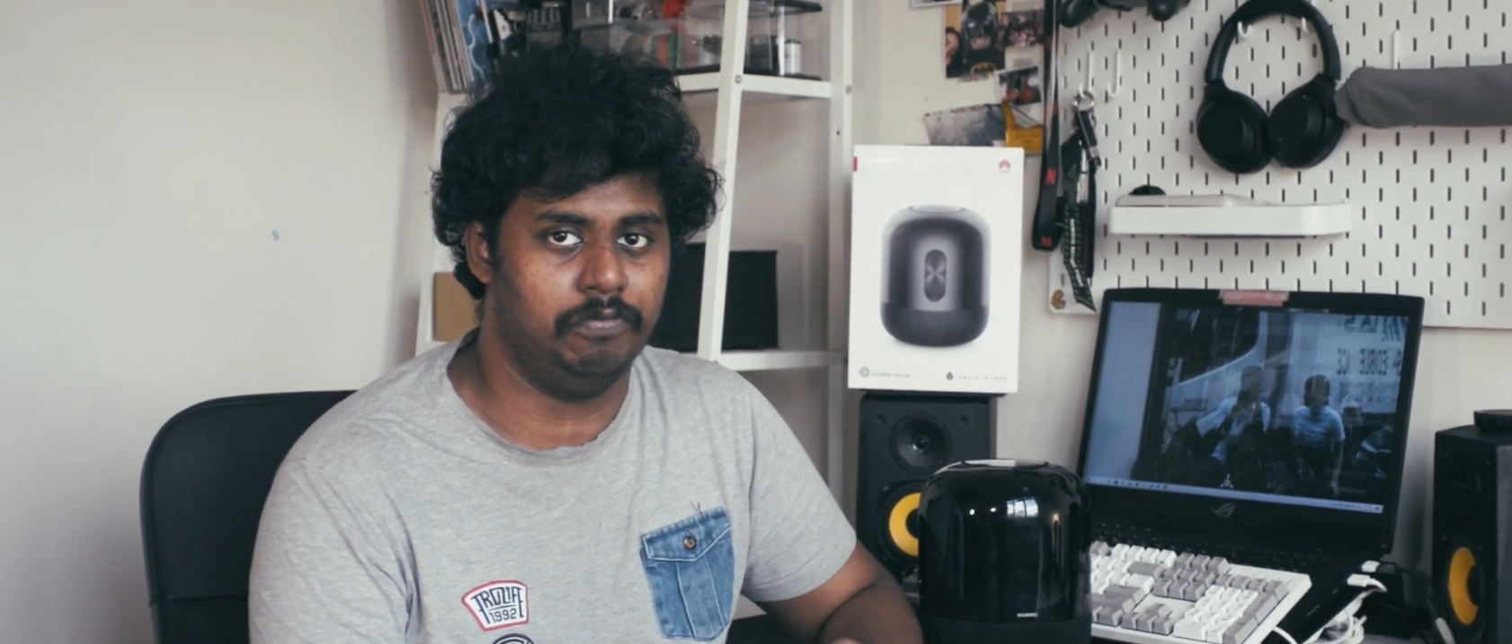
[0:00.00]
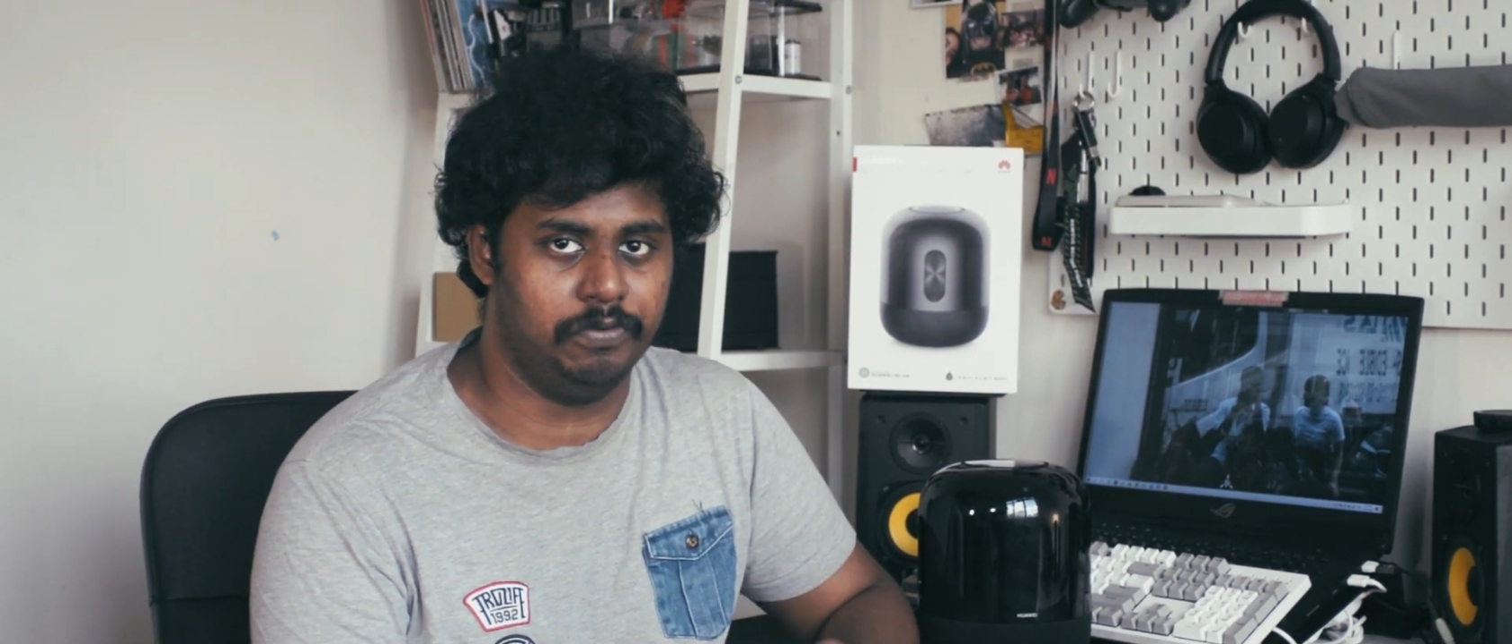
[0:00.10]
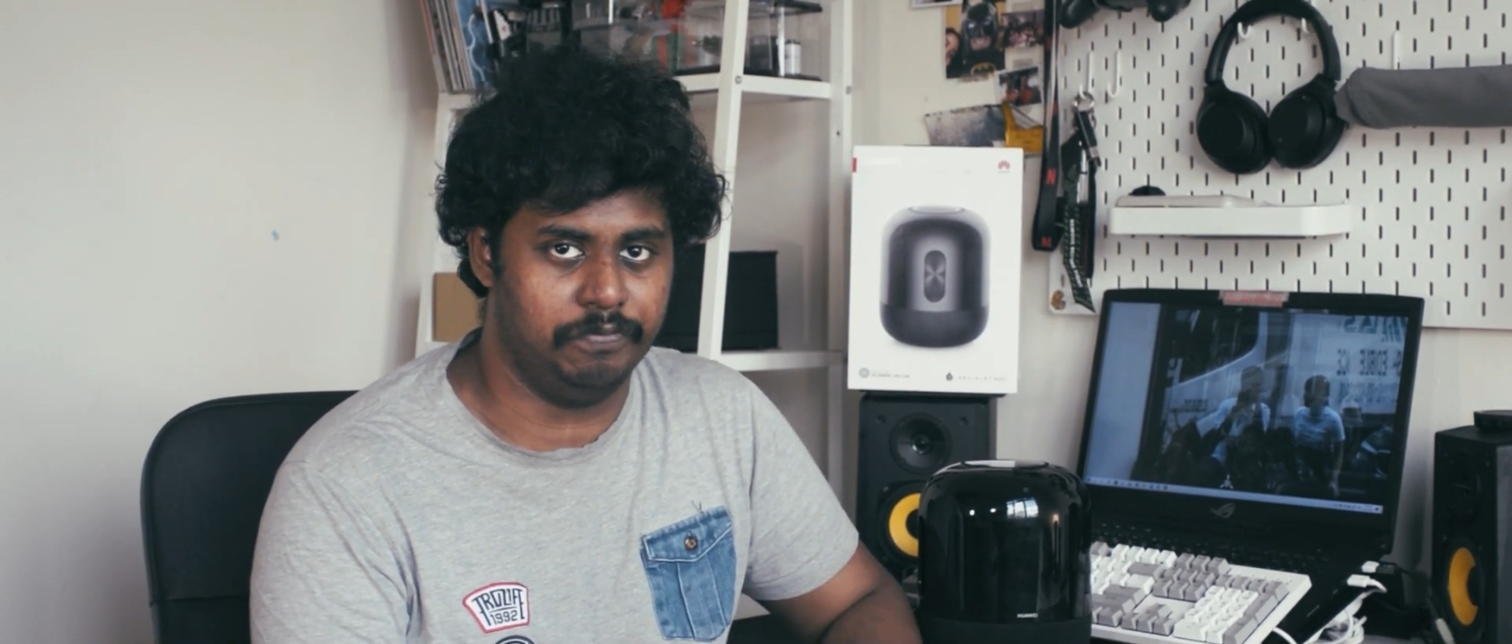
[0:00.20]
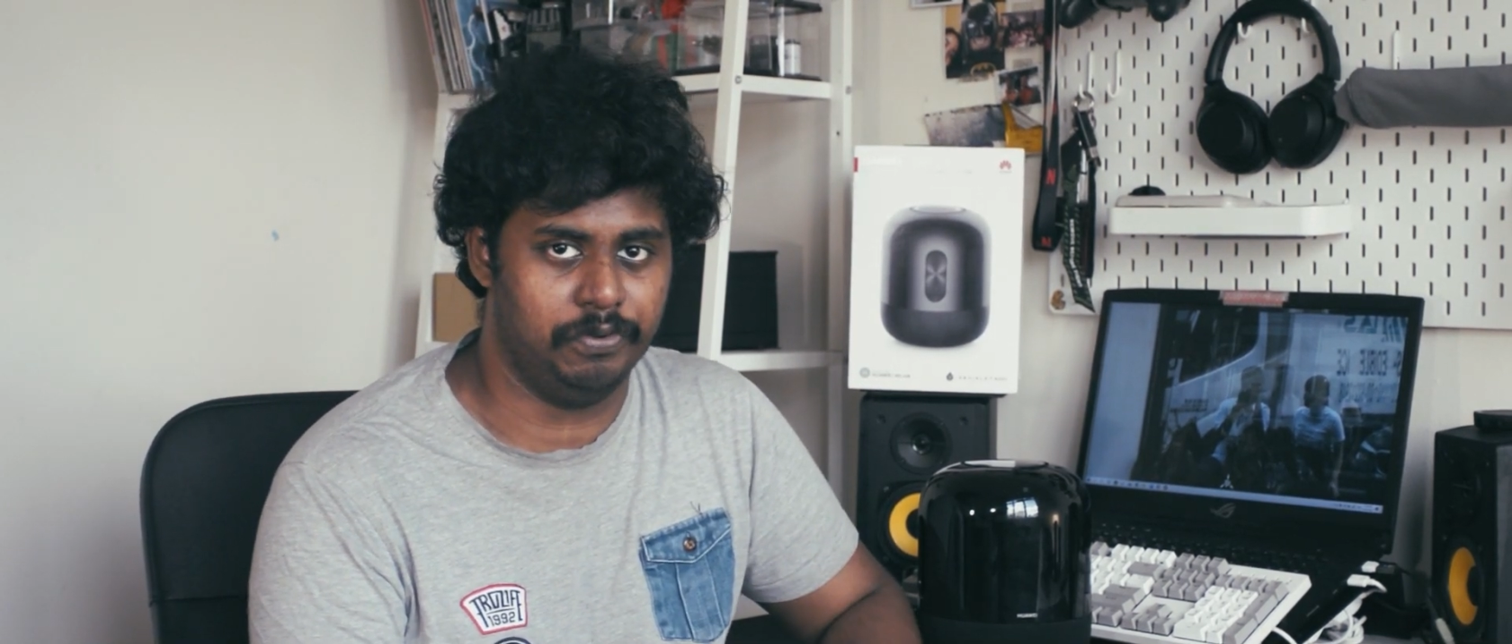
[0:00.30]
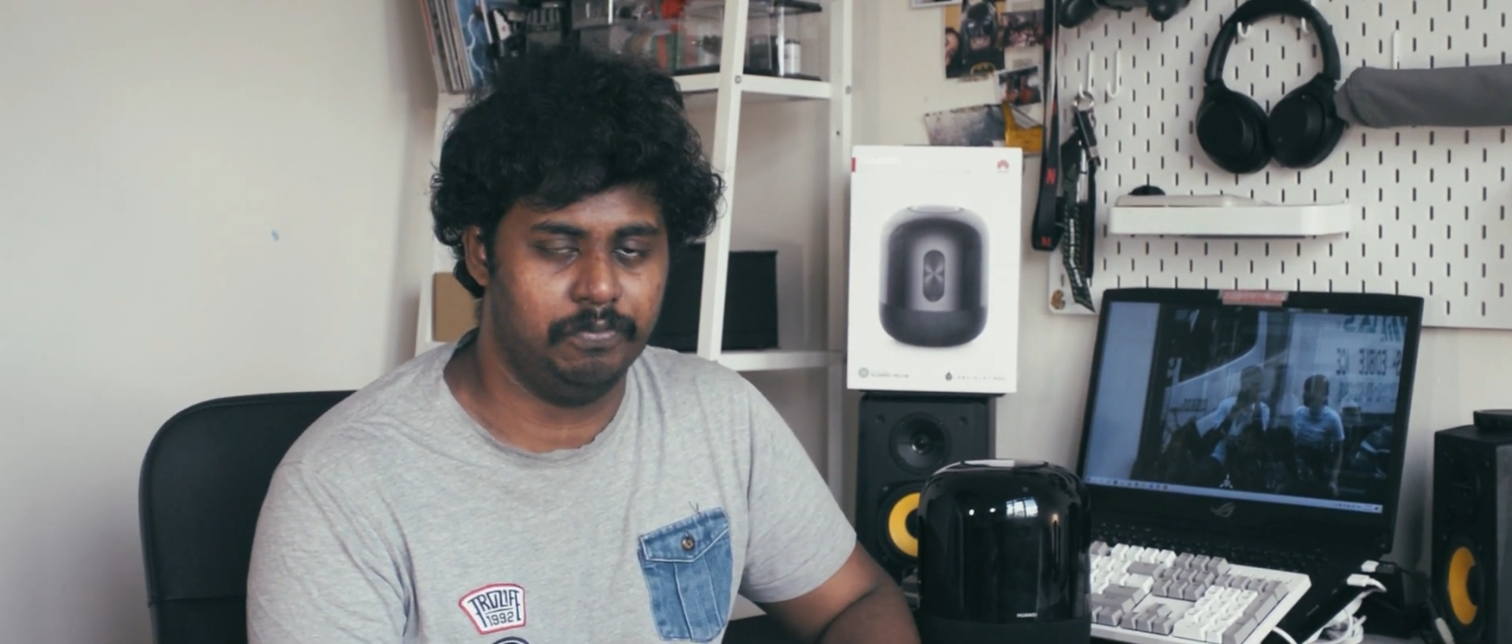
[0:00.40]

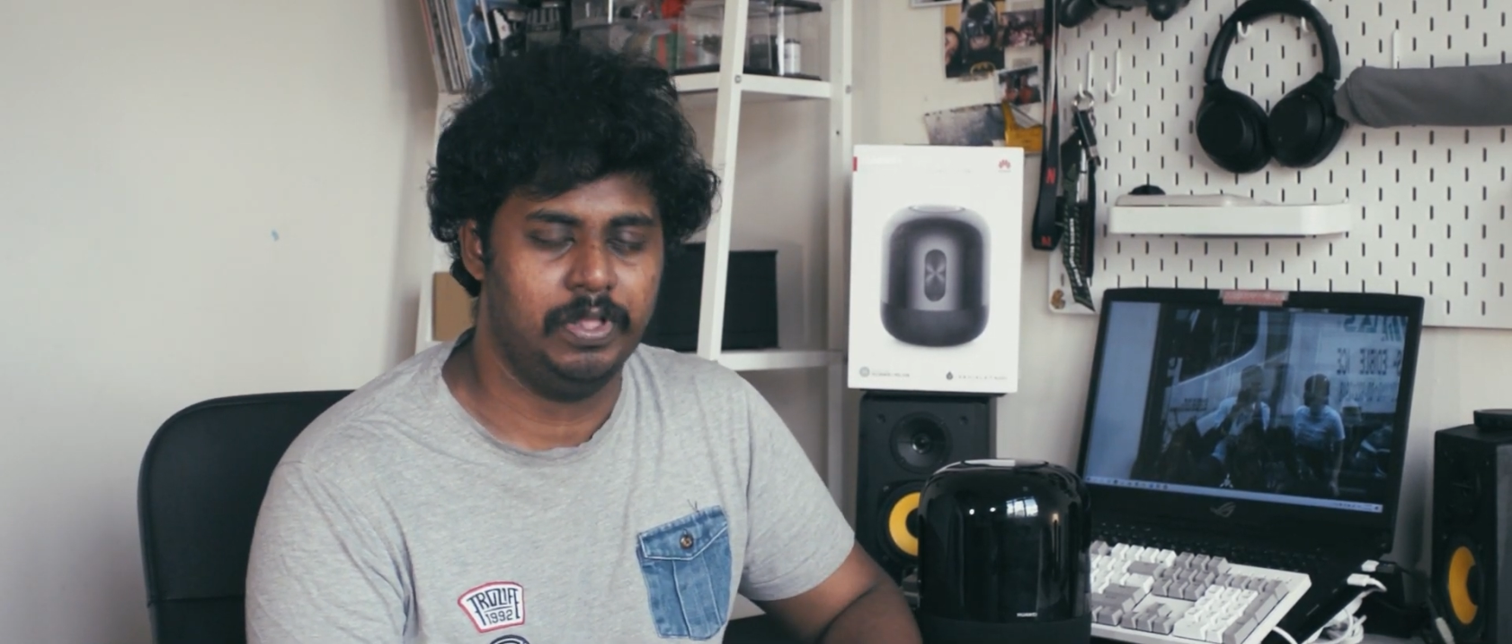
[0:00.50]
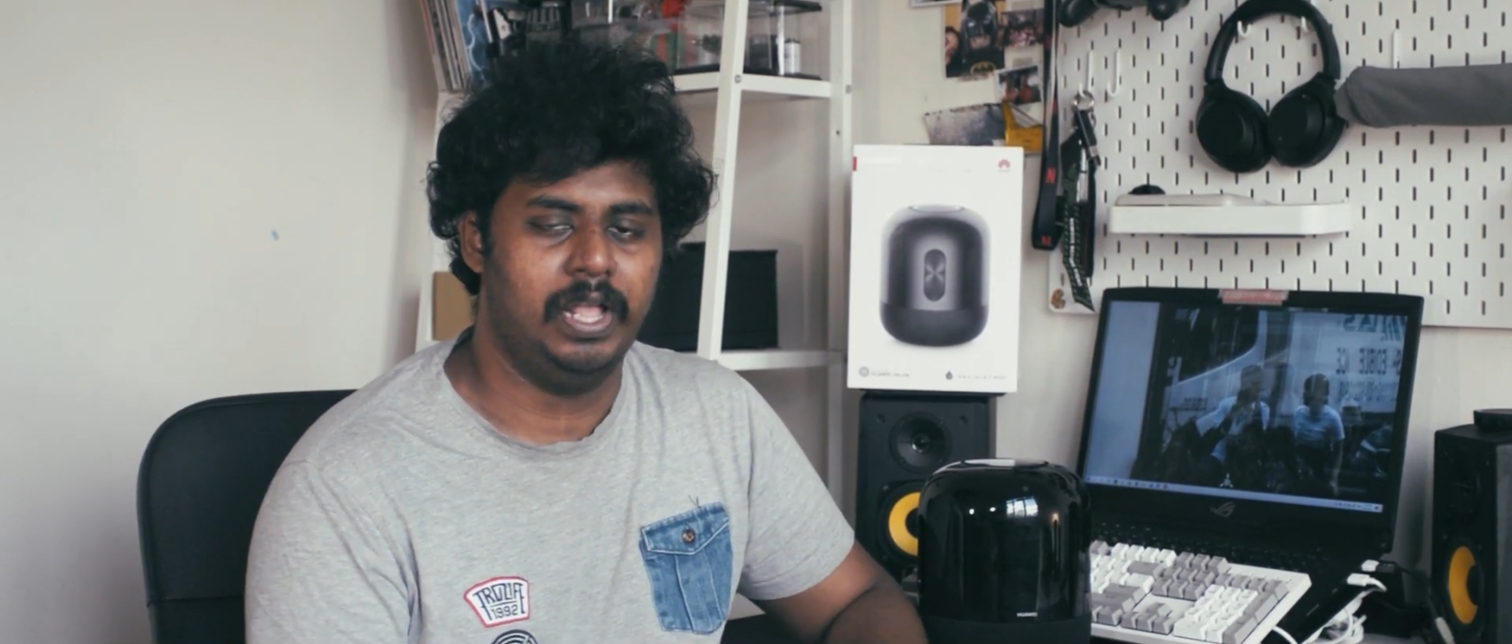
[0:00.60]
review.